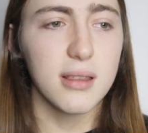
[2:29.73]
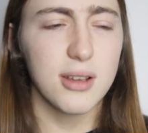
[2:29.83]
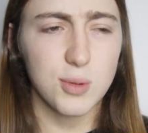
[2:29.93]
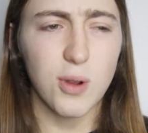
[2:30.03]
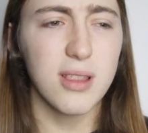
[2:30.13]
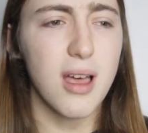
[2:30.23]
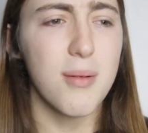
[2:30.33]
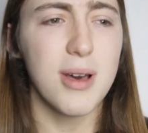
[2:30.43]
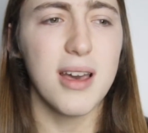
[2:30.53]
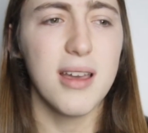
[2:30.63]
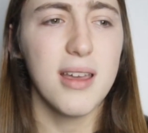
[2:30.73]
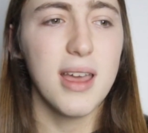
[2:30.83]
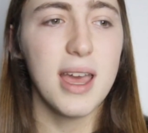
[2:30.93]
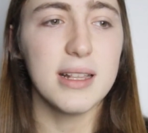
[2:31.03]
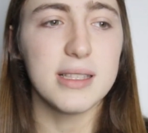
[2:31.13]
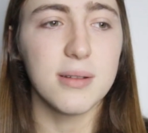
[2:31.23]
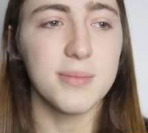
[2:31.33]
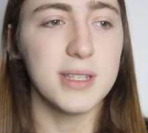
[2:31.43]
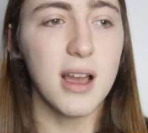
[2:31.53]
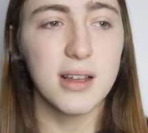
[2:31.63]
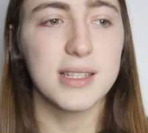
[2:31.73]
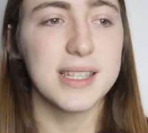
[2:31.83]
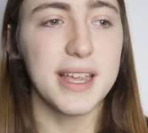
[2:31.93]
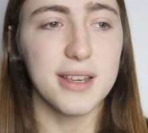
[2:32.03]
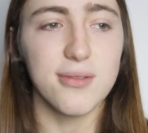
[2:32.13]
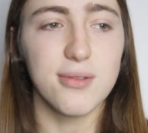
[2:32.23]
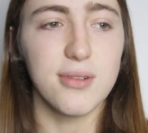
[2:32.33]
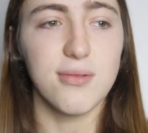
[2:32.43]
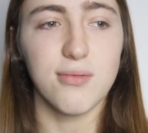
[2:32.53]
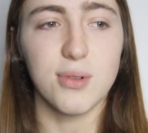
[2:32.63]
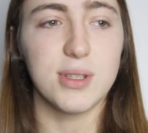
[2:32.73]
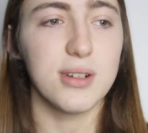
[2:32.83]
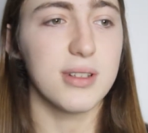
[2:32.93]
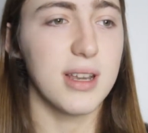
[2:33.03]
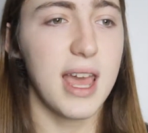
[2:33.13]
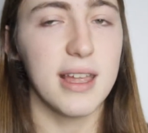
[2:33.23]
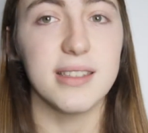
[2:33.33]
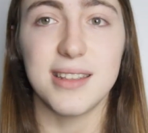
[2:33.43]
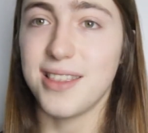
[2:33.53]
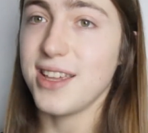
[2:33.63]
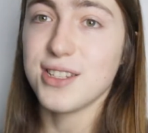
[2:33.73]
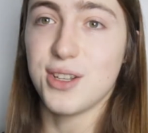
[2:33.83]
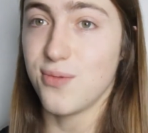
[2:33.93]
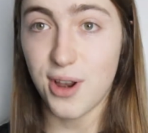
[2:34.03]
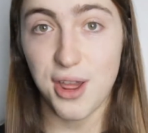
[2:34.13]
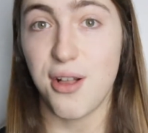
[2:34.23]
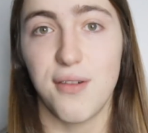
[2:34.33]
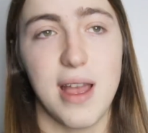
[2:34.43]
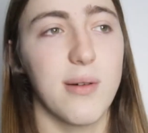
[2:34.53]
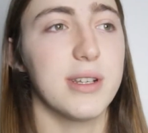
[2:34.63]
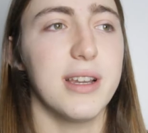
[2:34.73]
there's one llama and some ducks and roosters and hens and things just running all around.